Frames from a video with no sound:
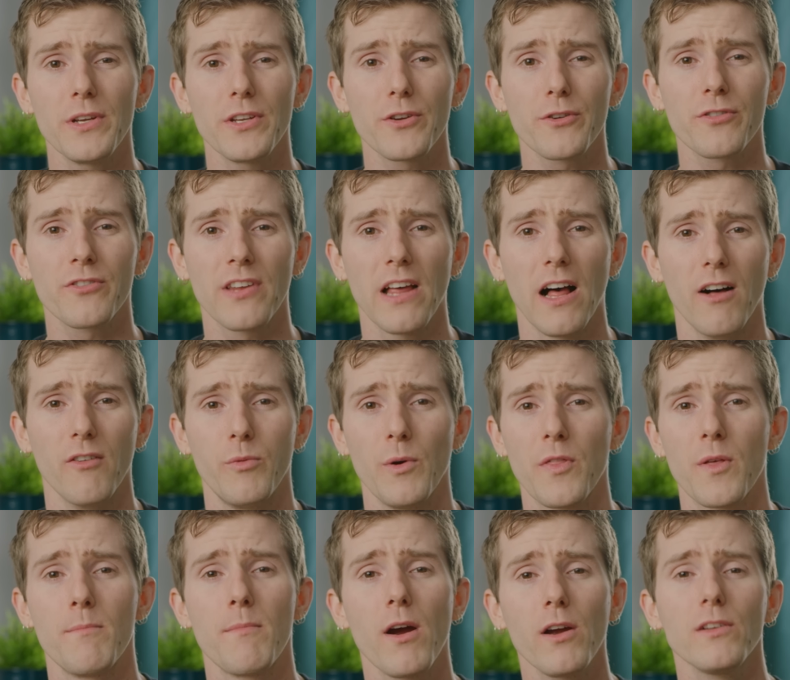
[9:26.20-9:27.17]
it yourself
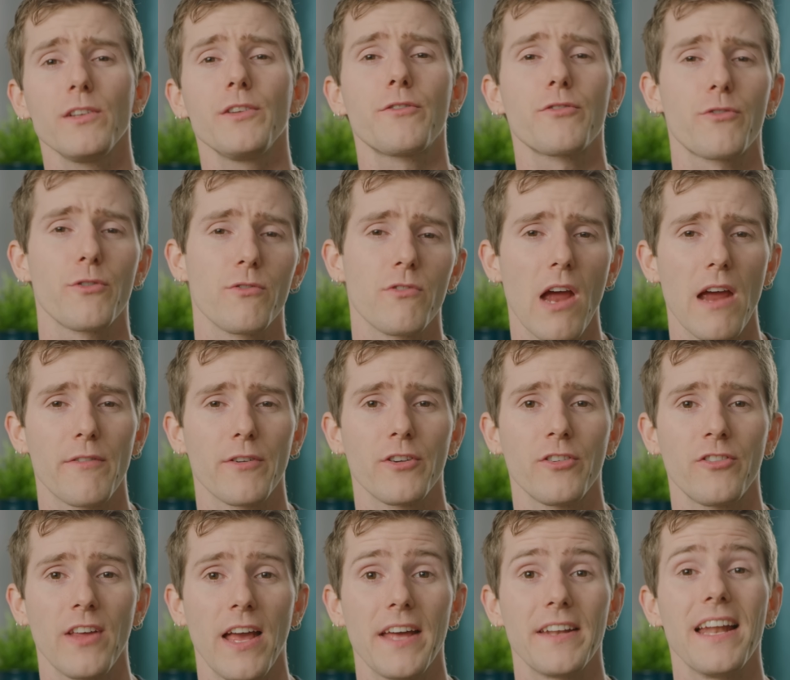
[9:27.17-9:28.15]
with a Marlin screwdriver
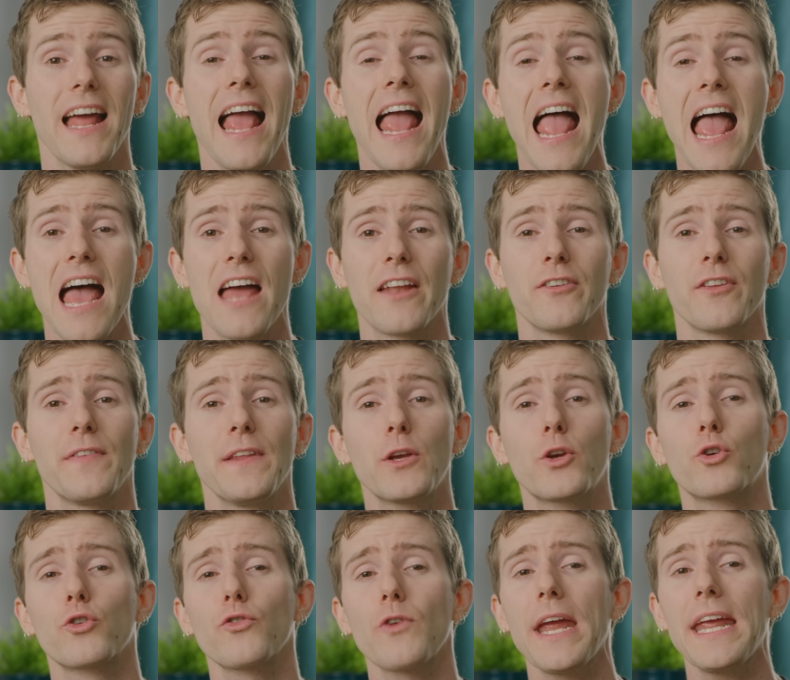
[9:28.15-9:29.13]
set and the
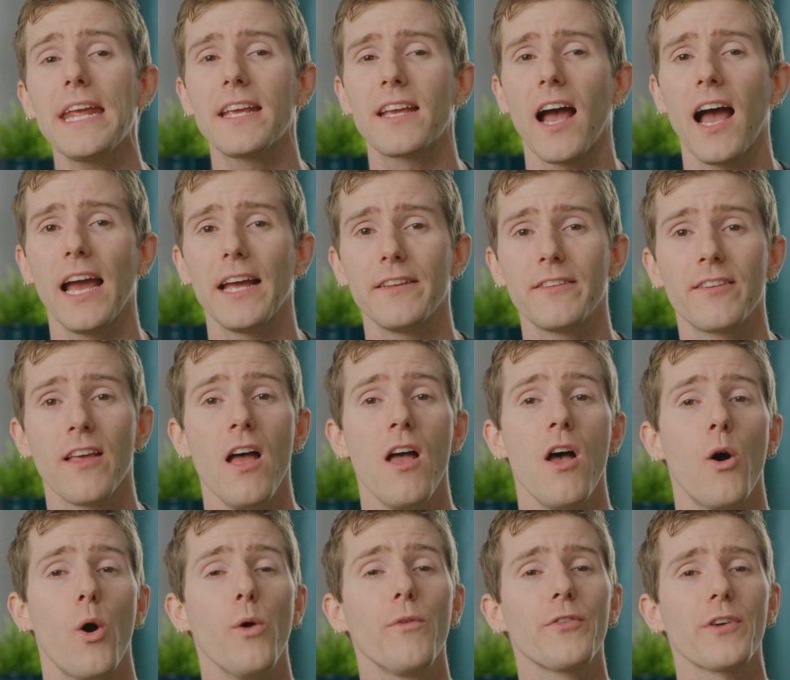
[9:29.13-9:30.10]
great guides
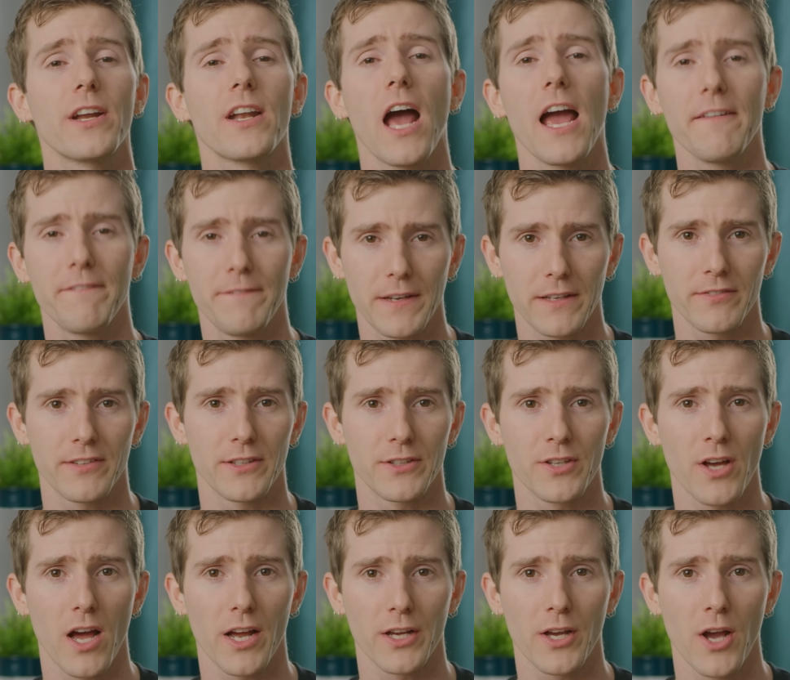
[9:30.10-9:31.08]
over at
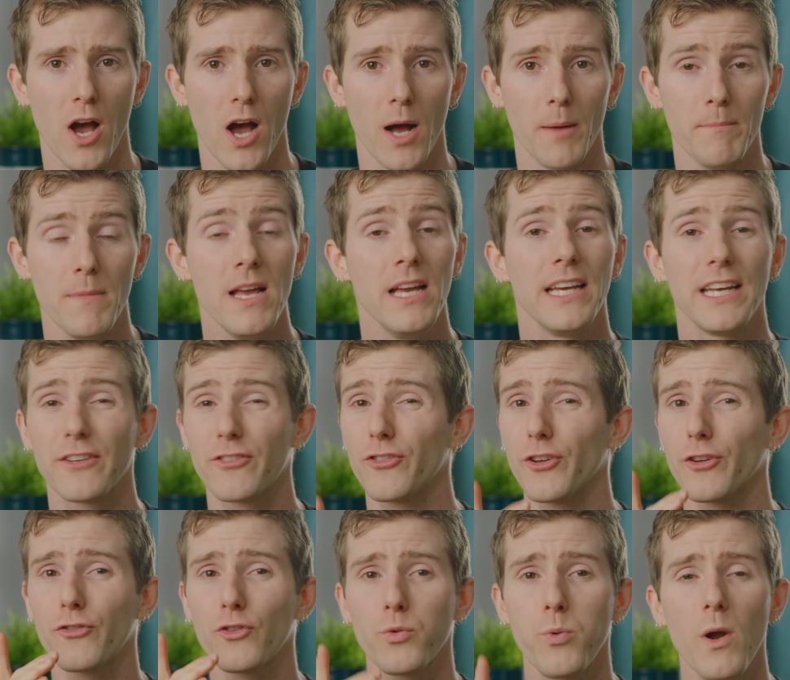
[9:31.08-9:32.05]
iFixit.com. It's
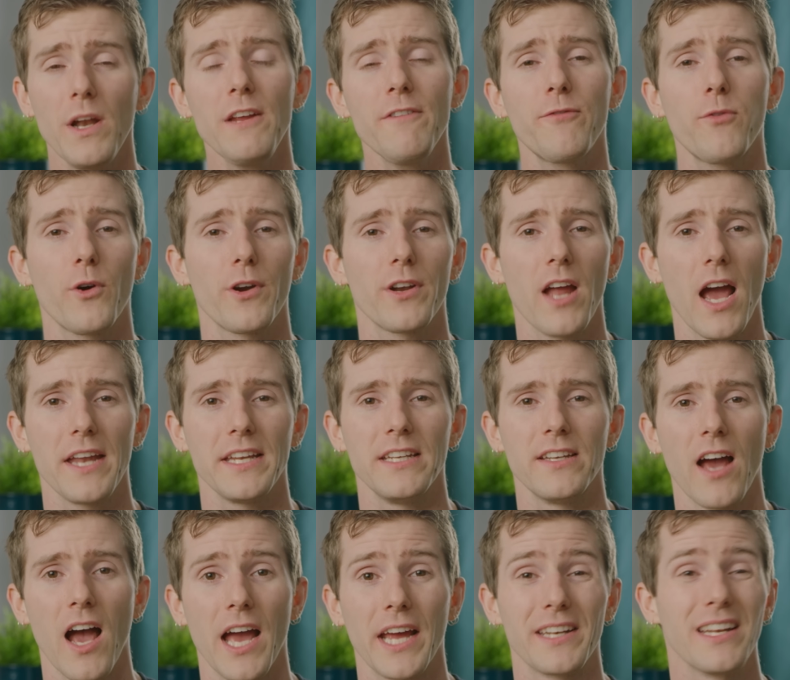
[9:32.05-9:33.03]
just
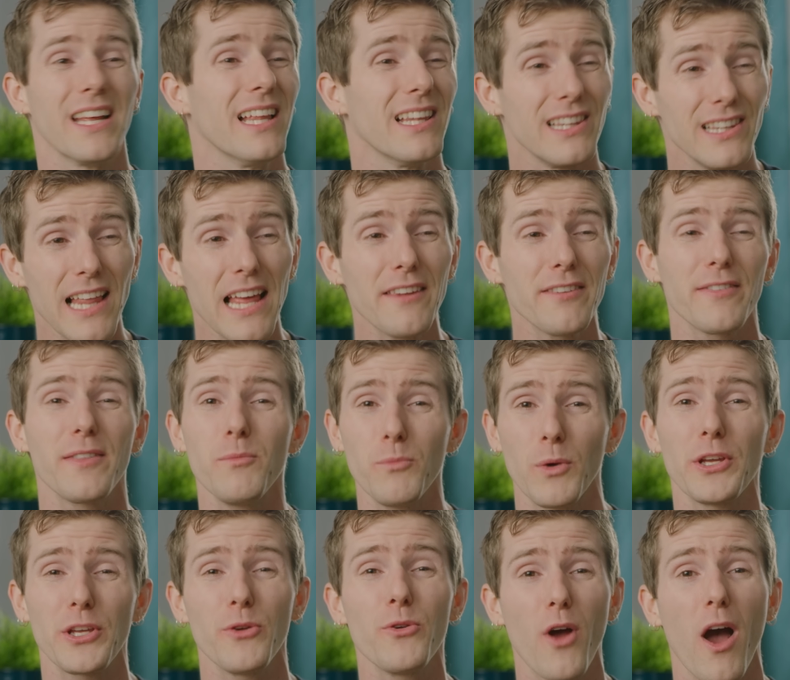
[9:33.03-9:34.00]
$24.99, less than
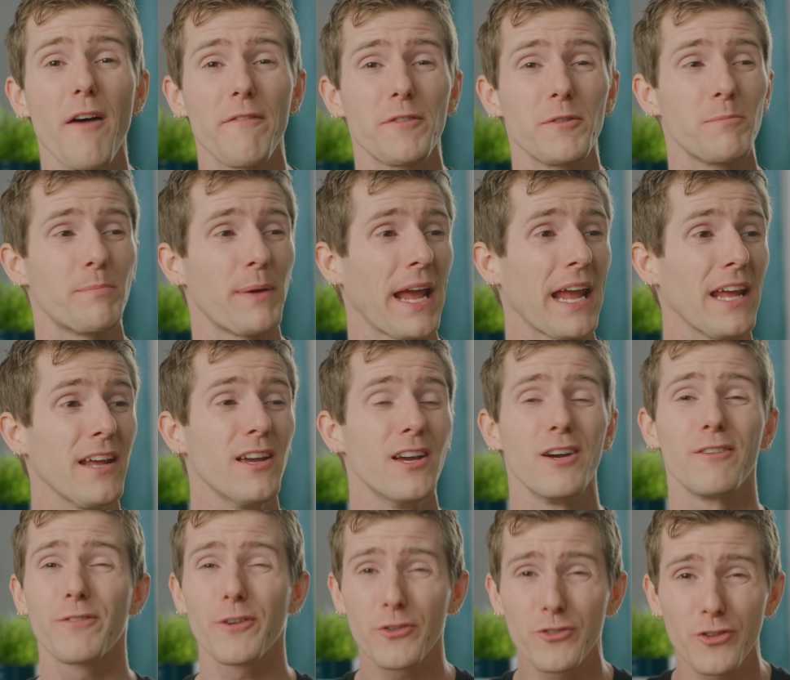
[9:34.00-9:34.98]
what you'd often pay
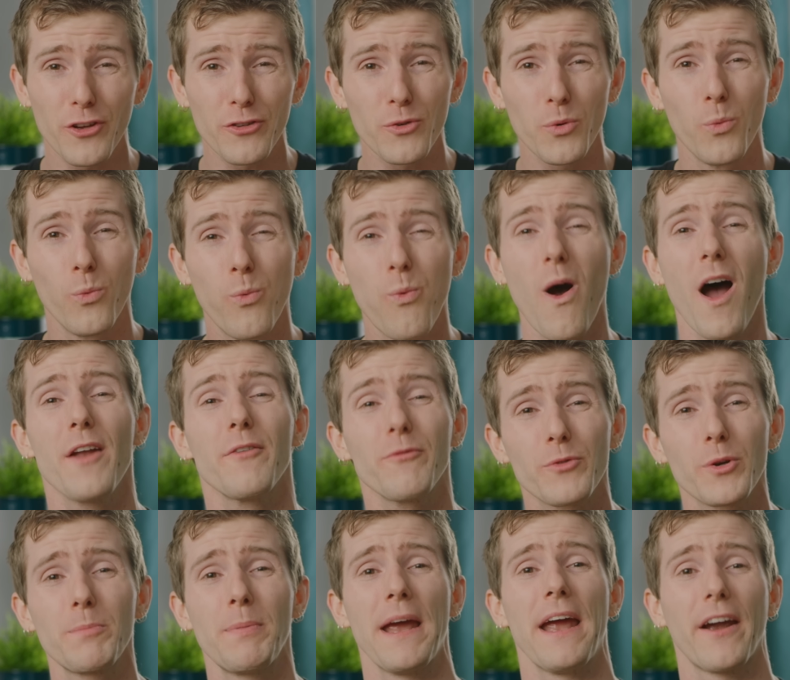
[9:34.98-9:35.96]
for just one
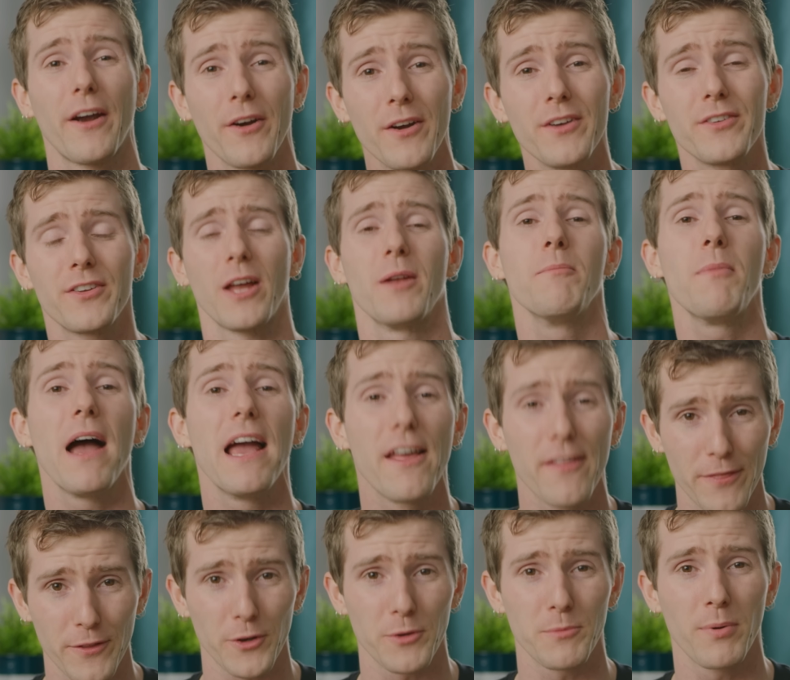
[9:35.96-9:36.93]
repair done by
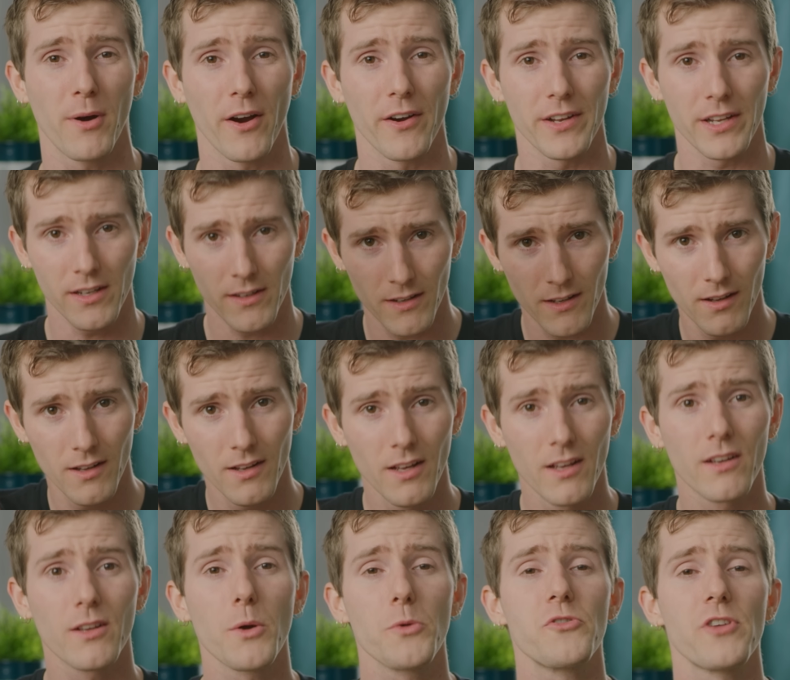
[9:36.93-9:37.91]
a third party.
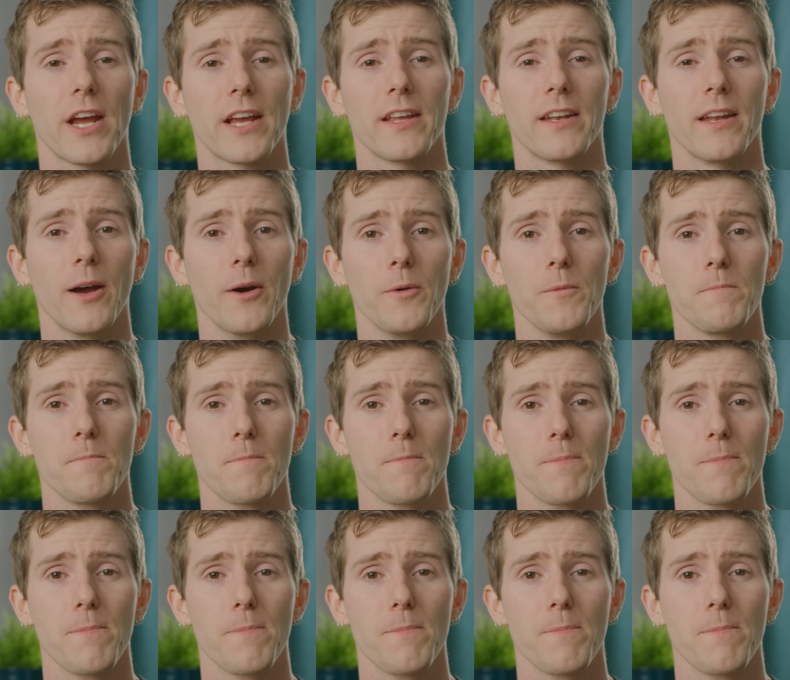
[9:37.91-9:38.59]
Go check it out.